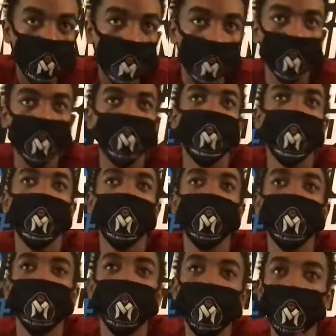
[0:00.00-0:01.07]
as far
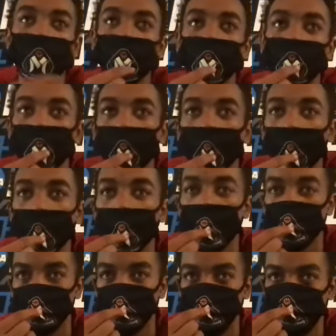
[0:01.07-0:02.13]
as just, you know,
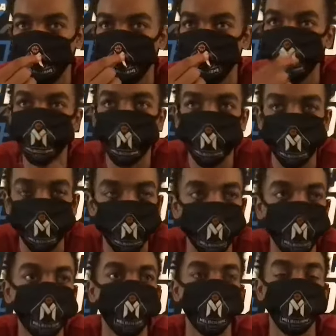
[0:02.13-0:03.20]
me making shots in that
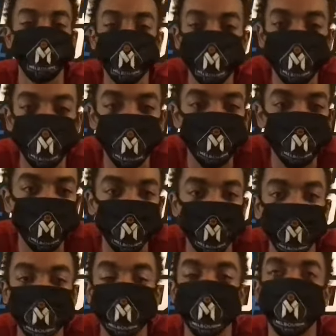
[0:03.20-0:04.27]
little in-between
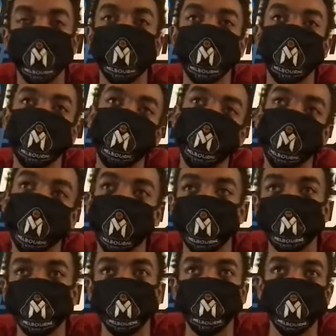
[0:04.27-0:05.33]
mid-range area, or not
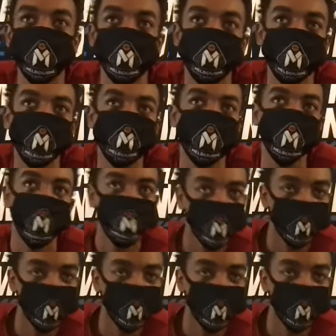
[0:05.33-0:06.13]
so much as rim shot but